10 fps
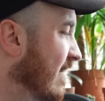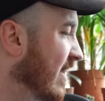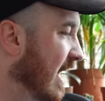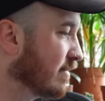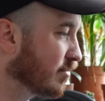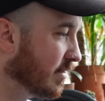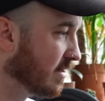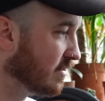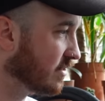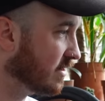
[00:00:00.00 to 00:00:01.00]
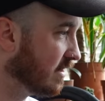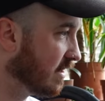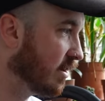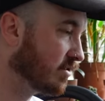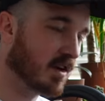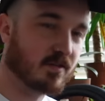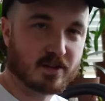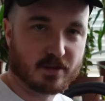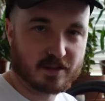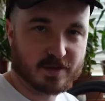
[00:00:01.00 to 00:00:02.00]
And the handlebars aren't
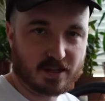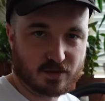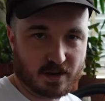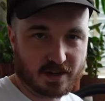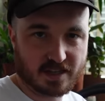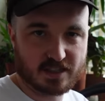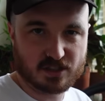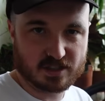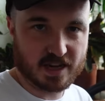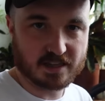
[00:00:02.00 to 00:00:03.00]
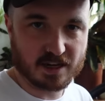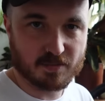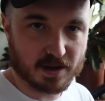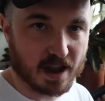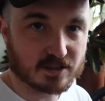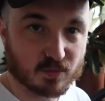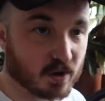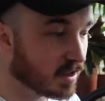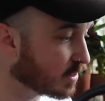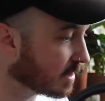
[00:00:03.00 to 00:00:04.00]
currently on at the minute as well. I guess it just takes up less
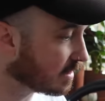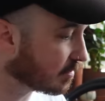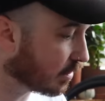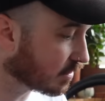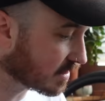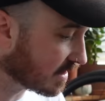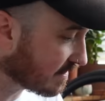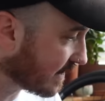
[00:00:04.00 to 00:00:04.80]
width in the box and in the